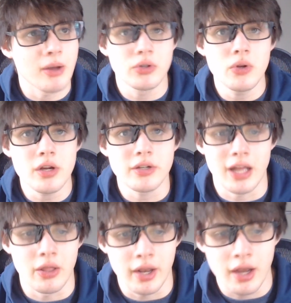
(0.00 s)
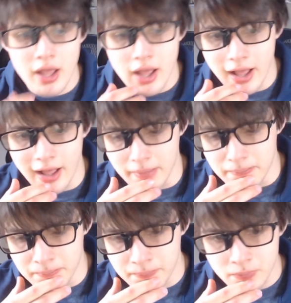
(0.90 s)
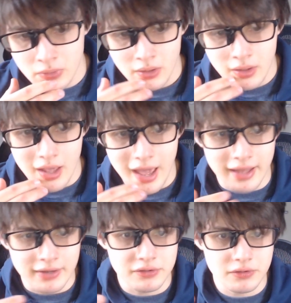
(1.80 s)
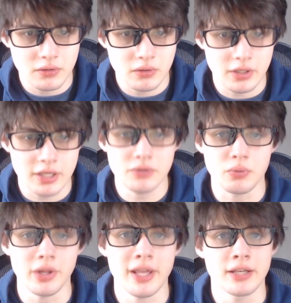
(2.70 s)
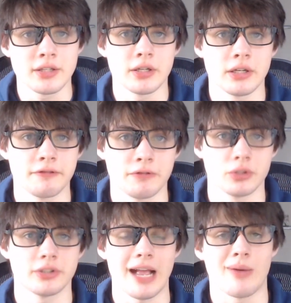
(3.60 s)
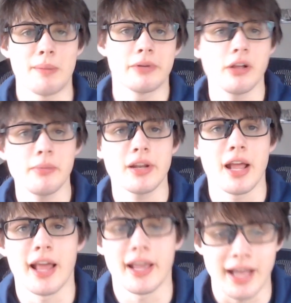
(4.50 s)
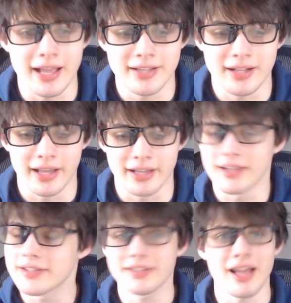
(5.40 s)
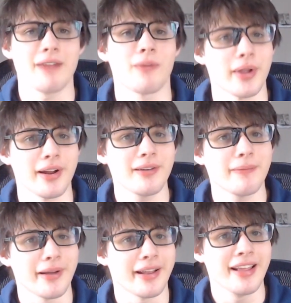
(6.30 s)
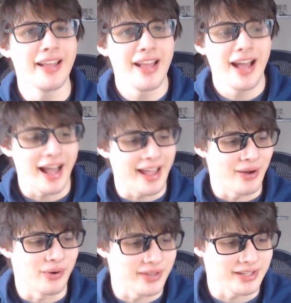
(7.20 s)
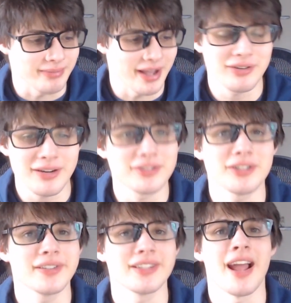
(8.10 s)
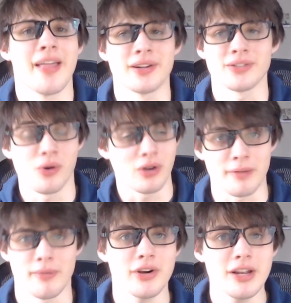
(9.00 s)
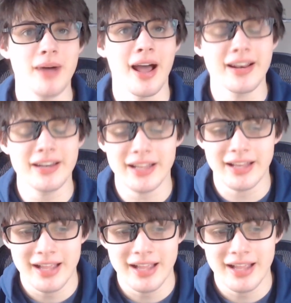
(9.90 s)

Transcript: years now then. And he's really into full stack web development. And I said, this is kind of weird, but I own this Minecraft server and there's a whole community behind it.